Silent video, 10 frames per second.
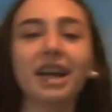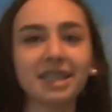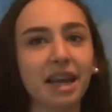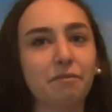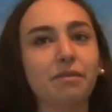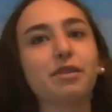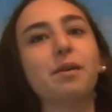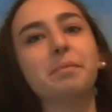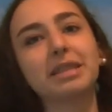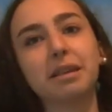next type of
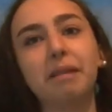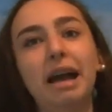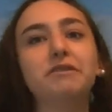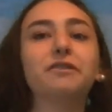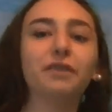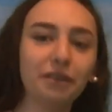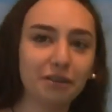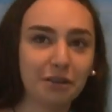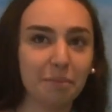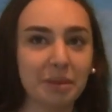tropism after
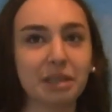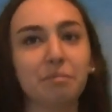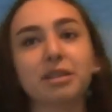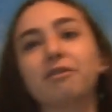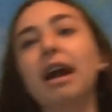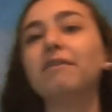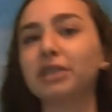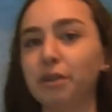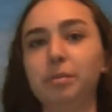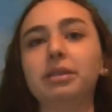phototropism is
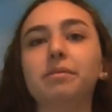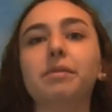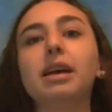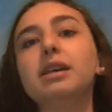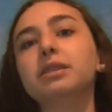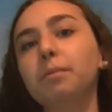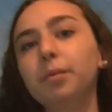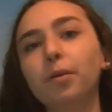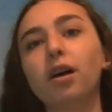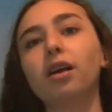gravitropism. Some
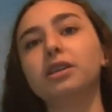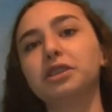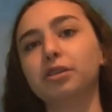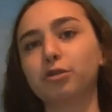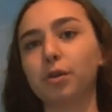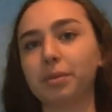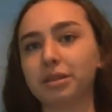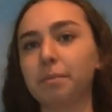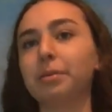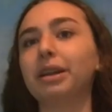people call it
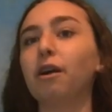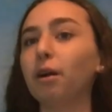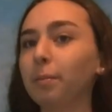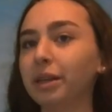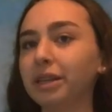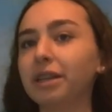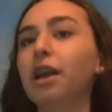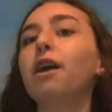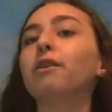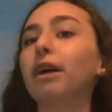geotropism, but in our opinion,
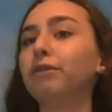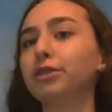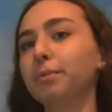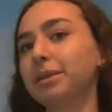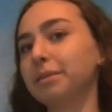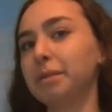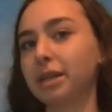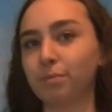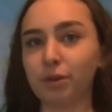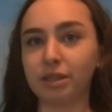gravitropism
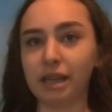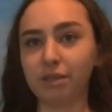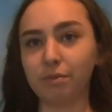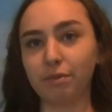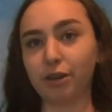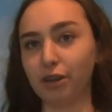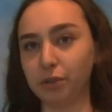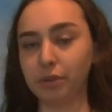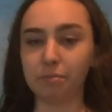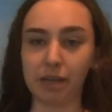makes more sense with regard to its